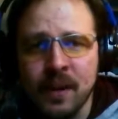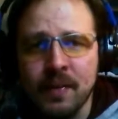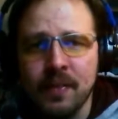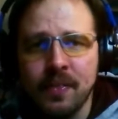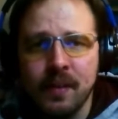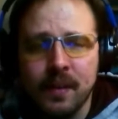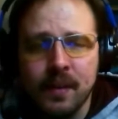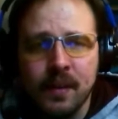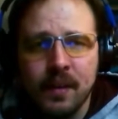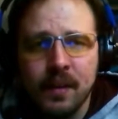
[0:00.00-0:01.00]
with
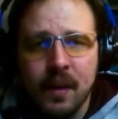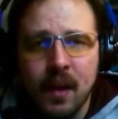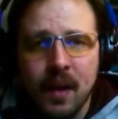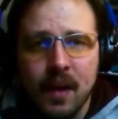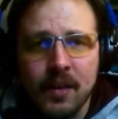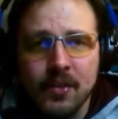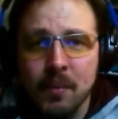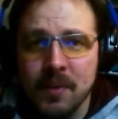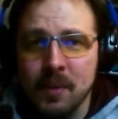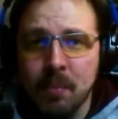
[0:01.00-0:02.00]

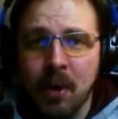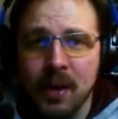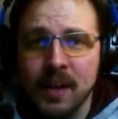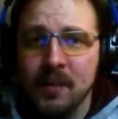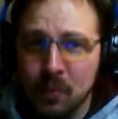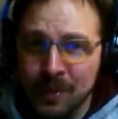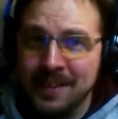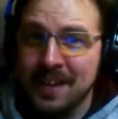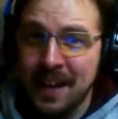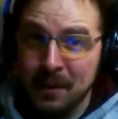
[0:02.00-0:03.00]
some of the party. We
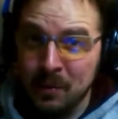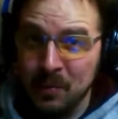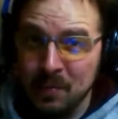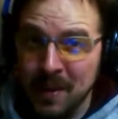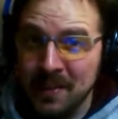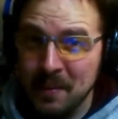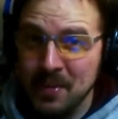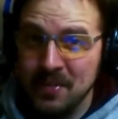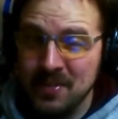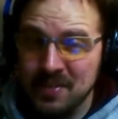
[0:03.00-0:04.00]
did make the
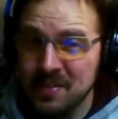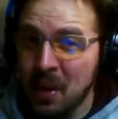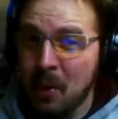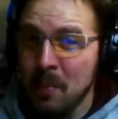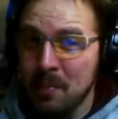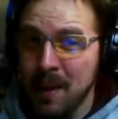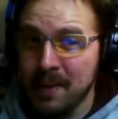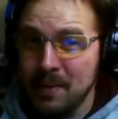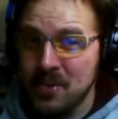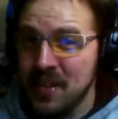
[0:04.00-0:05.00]

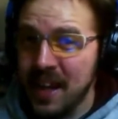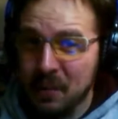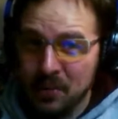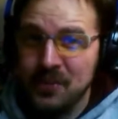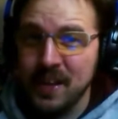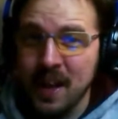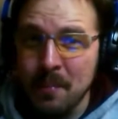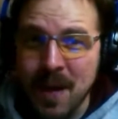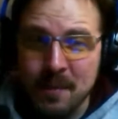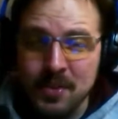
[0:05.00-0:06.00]
mistake. We'll see
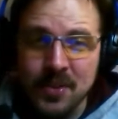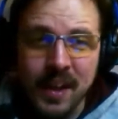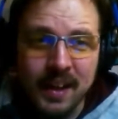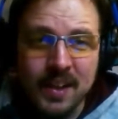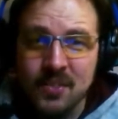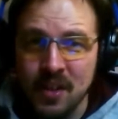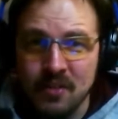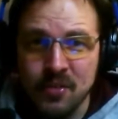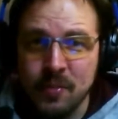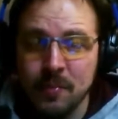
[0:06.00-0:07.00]
how bad a mistake it is
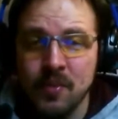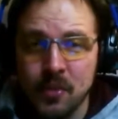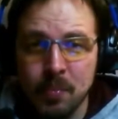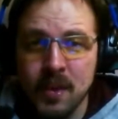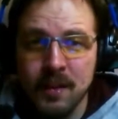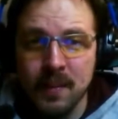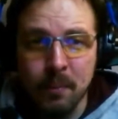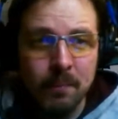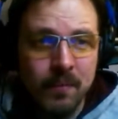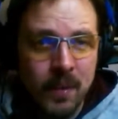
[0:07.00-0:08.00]
of
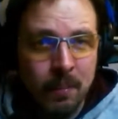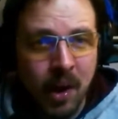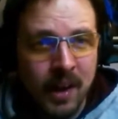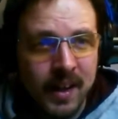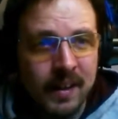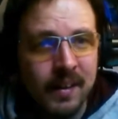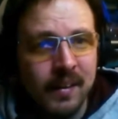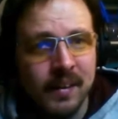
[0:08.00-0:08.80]
splitting the party.